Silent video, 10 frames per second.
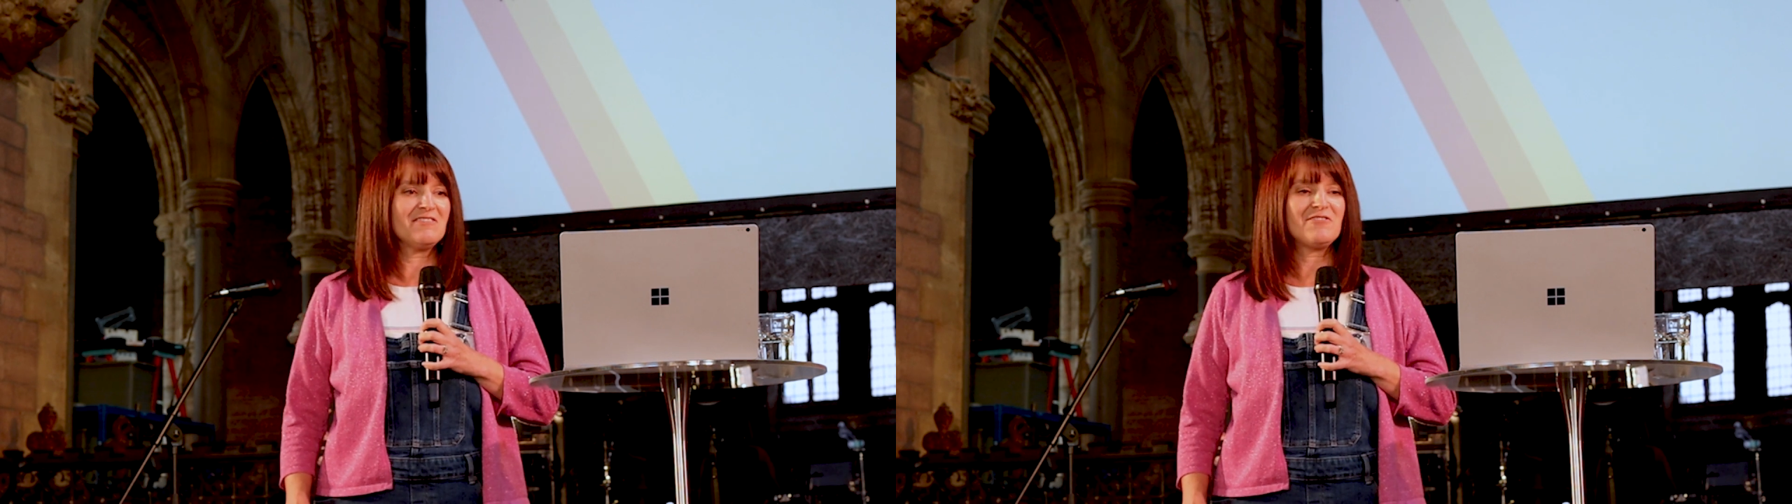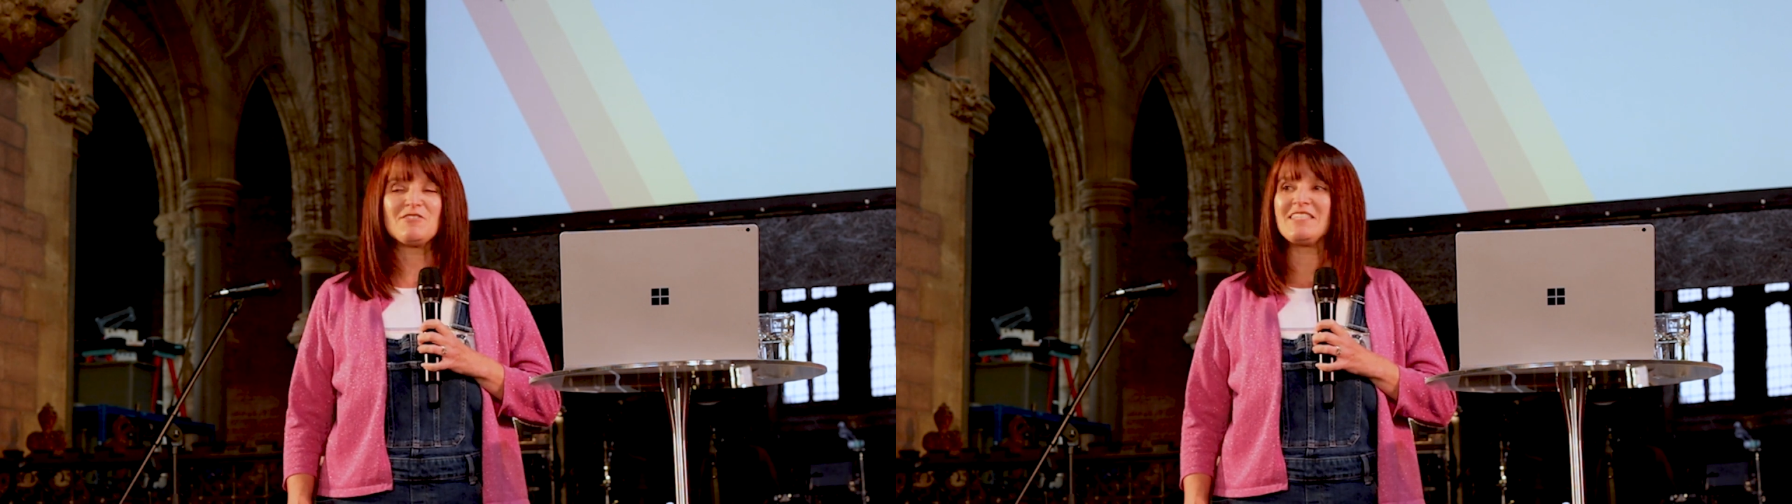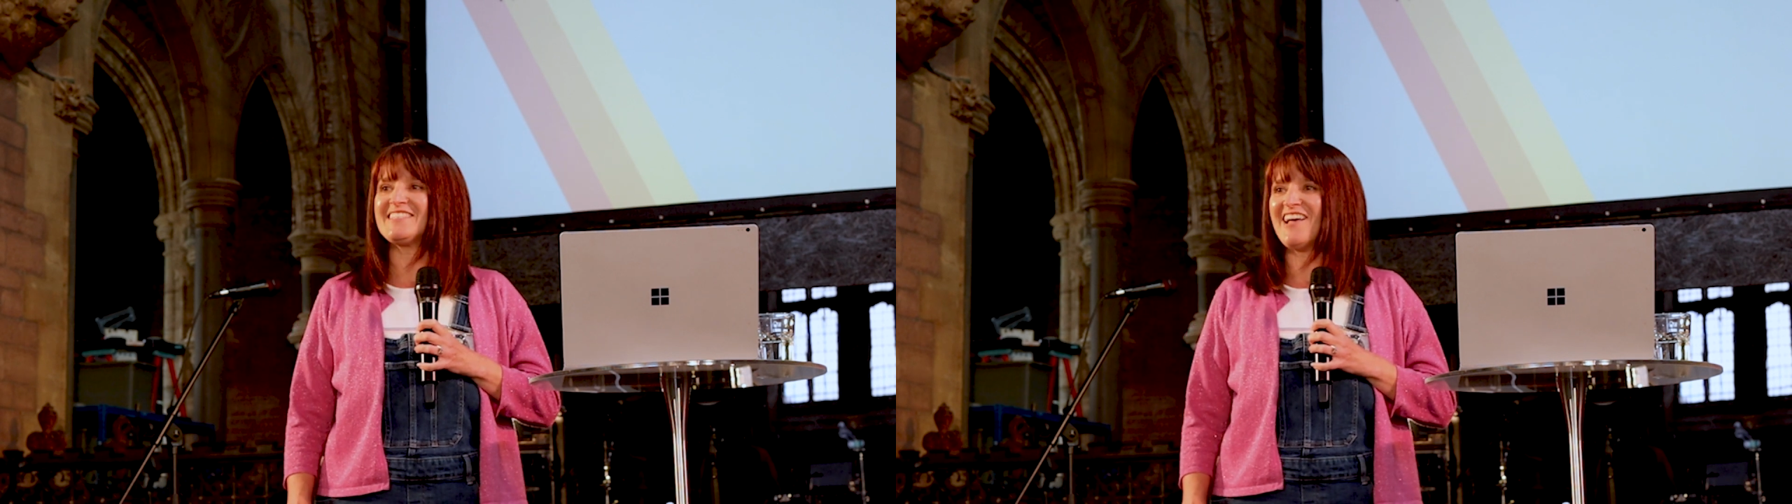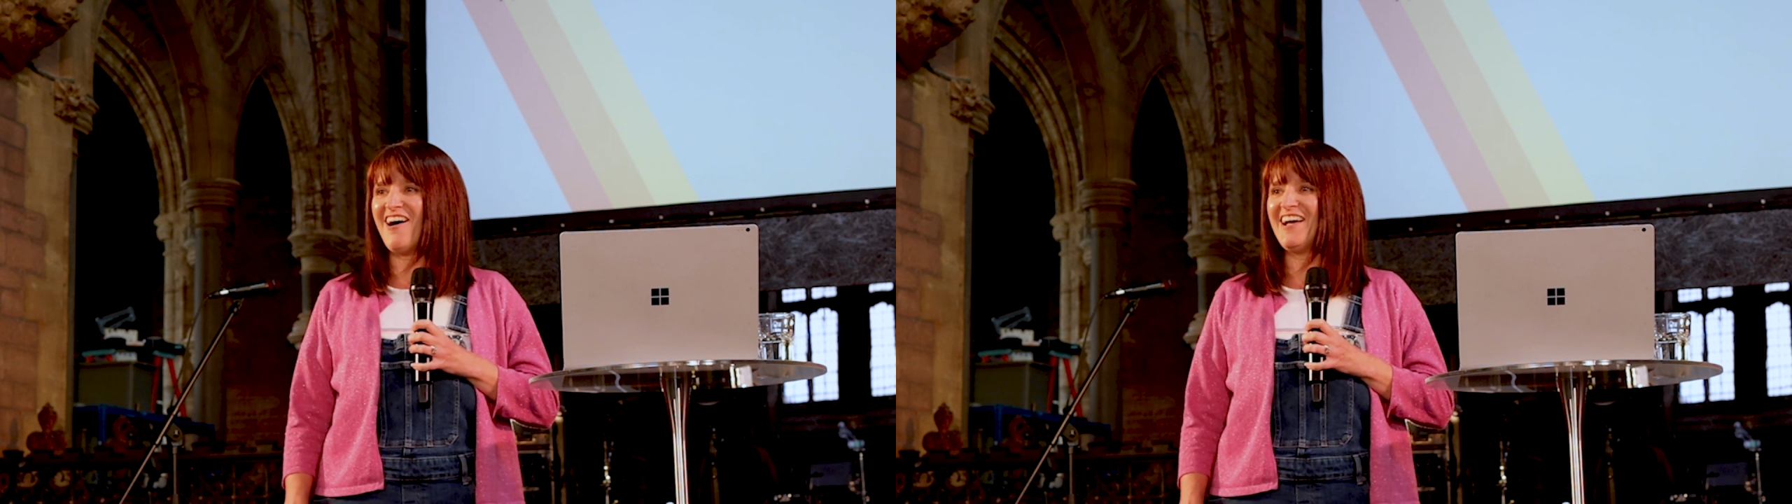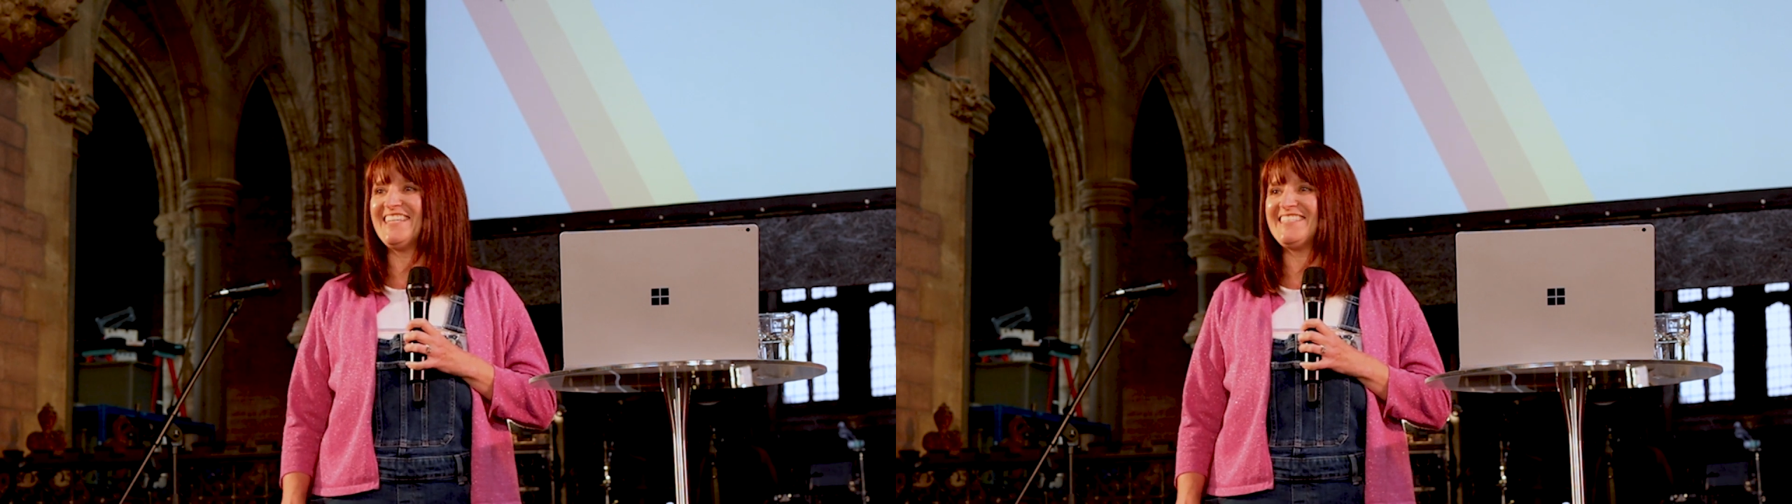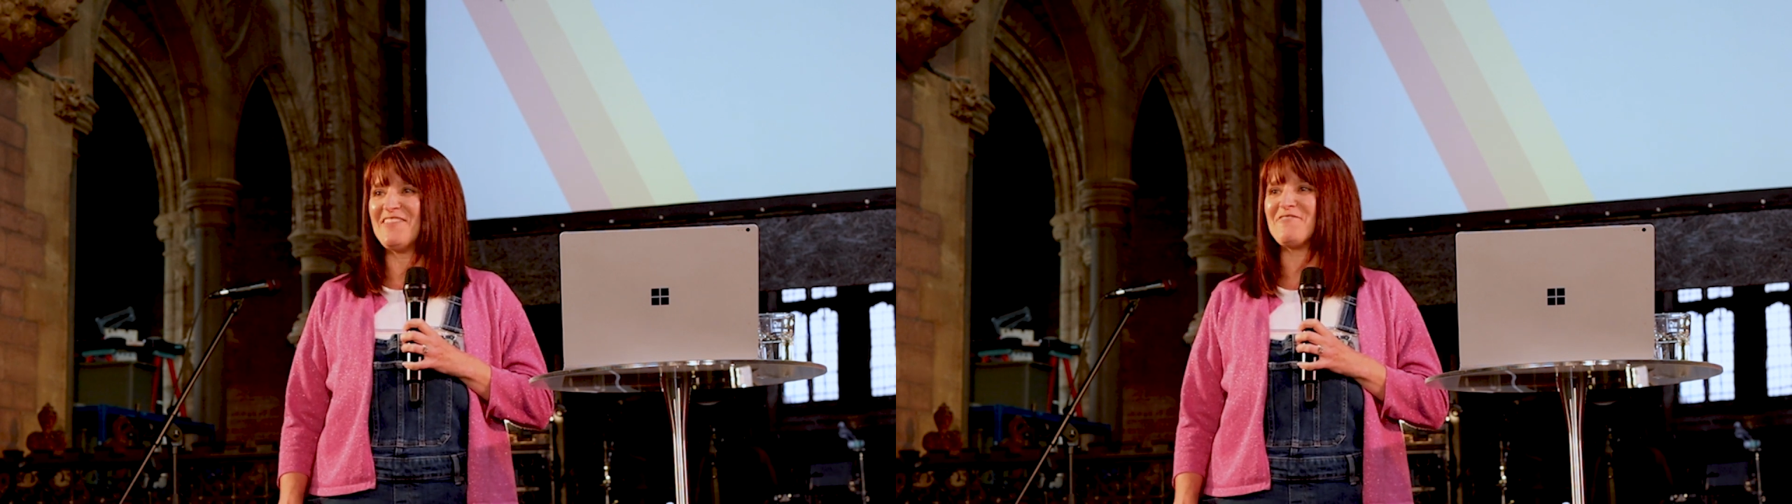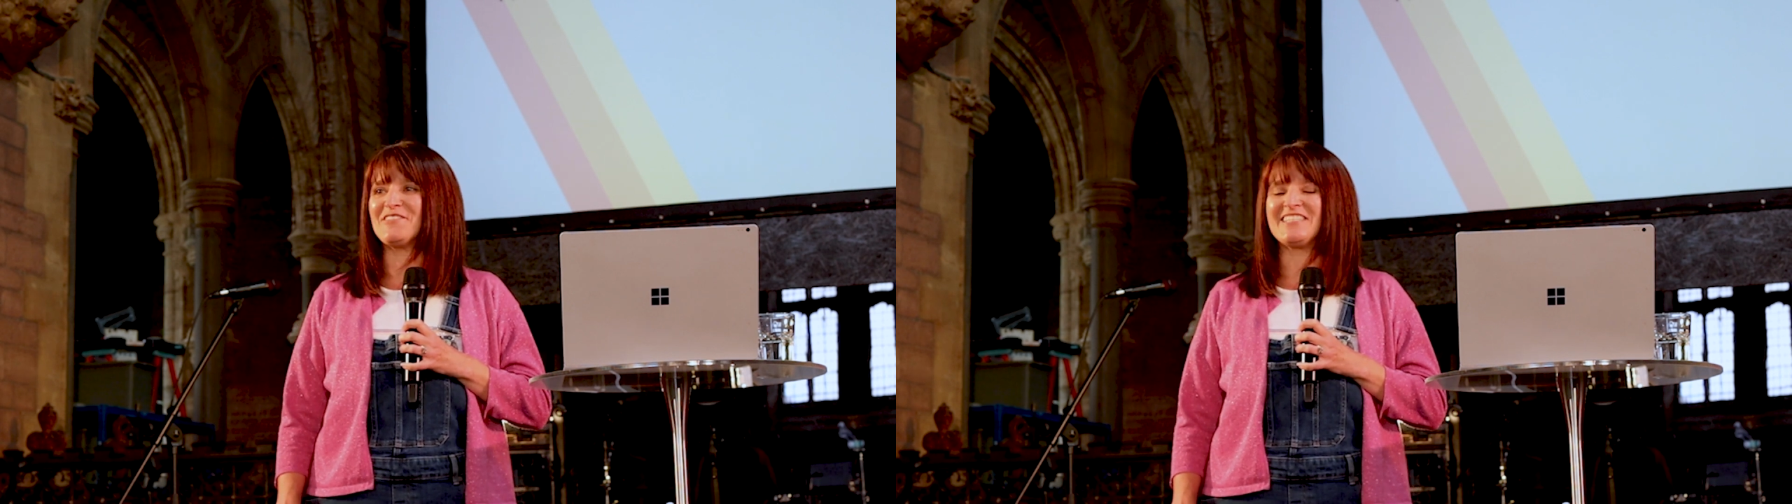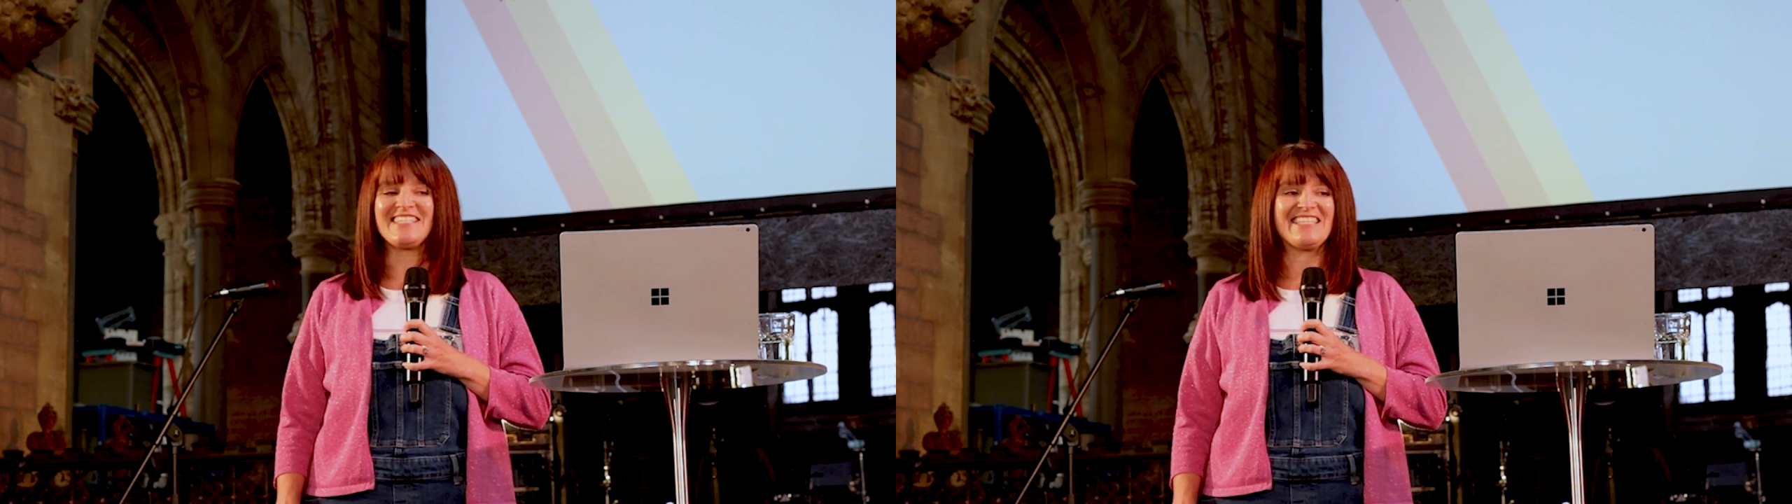feels entirely
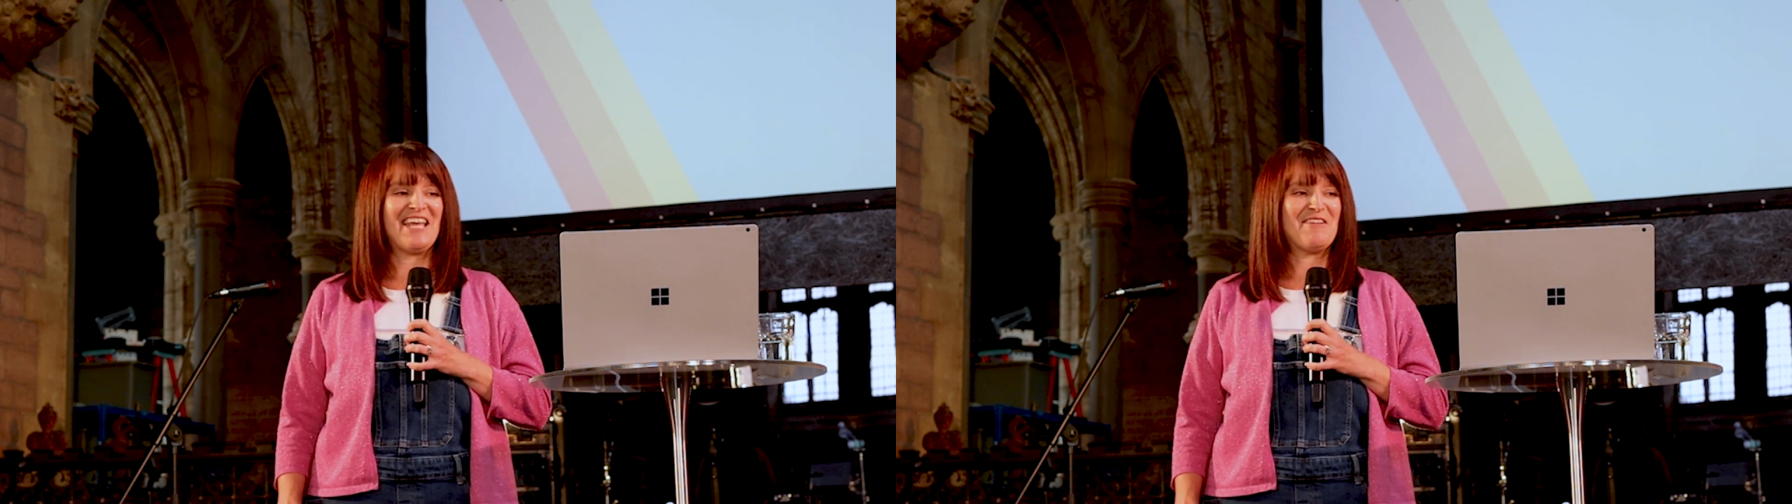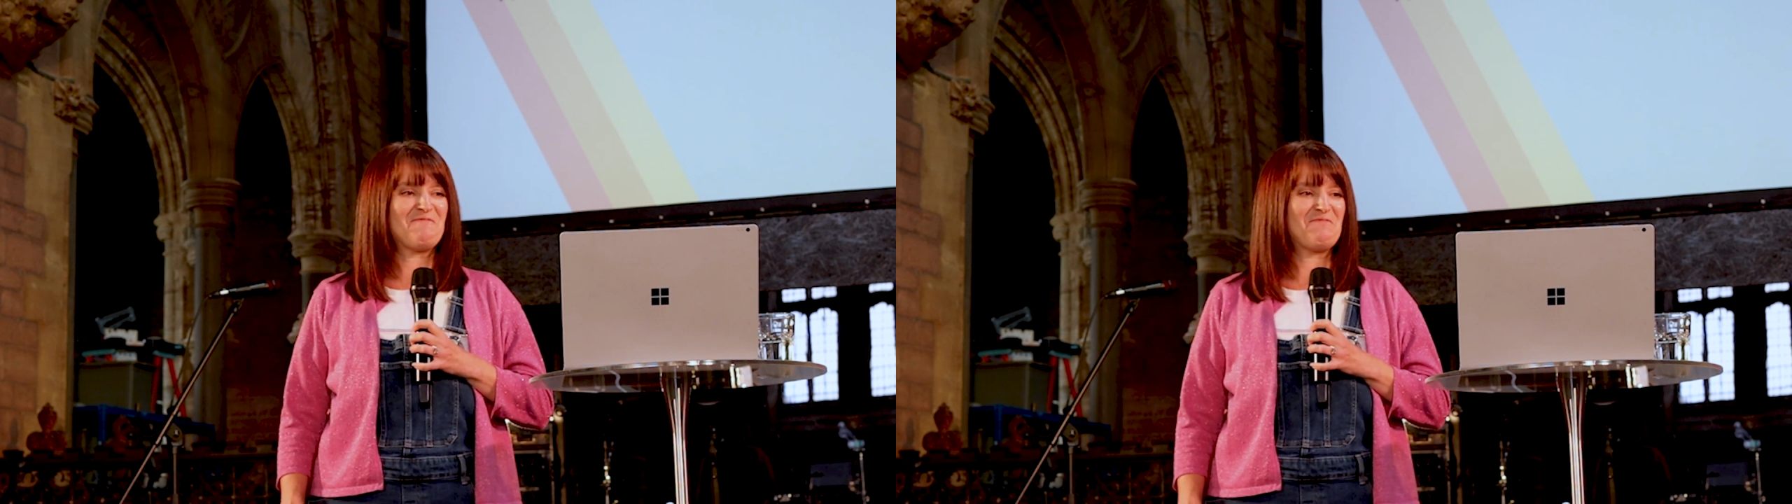different, doesn't it?